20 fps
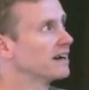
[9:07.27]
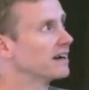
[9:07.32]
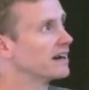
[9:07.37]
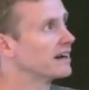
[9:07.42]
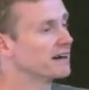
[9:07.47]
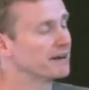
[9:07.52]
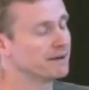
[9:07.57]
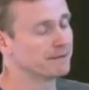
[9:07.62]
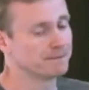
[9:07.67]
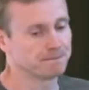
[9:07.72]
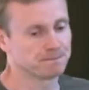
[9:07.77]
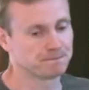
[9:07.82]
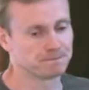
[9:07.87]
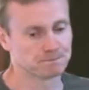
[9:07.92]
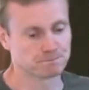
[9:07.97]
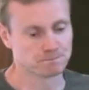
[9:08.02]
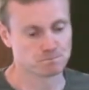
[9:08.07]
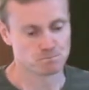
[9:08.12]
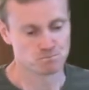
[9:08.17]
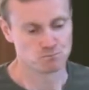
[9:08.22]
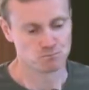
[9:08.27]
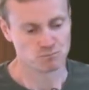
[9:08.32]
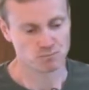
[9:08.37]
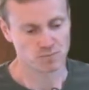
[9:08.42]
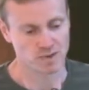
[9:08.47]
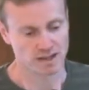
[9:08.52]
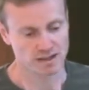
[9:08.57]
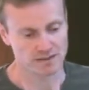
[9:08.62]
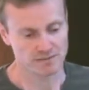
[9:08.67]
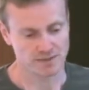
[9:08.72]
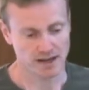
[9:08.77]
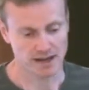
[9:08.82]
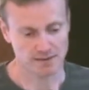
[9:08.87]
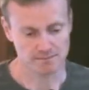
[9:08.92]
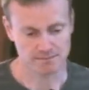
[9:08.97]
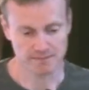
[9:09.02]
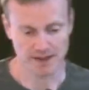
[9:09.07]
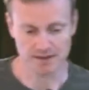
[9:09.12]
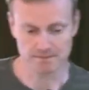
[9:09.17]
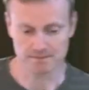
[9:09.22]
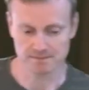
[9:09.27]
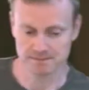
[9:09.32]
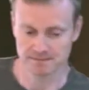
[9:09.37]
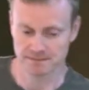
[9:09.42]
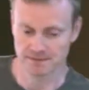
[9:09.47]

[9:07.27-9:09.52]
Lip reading: That